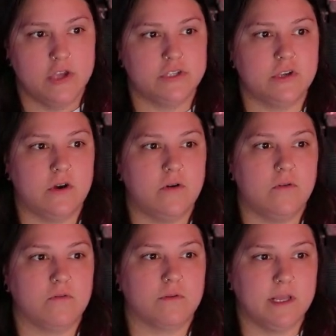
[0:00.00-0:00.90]
So
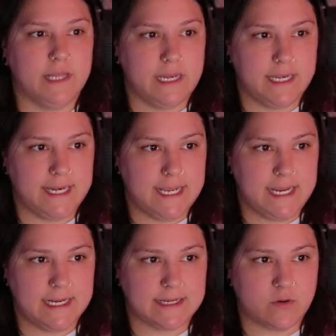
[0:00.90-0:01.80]
really
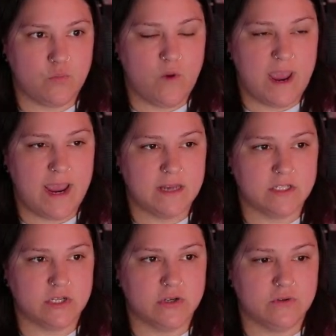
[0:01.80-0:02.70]
neat way
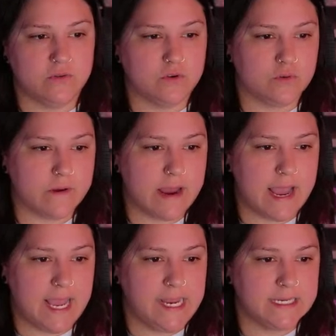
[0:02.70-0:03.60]
to
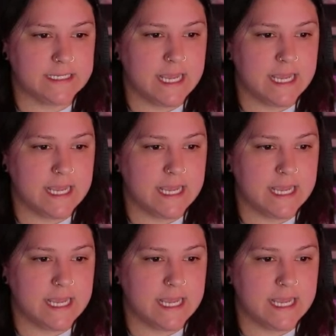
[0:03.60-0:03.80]
create,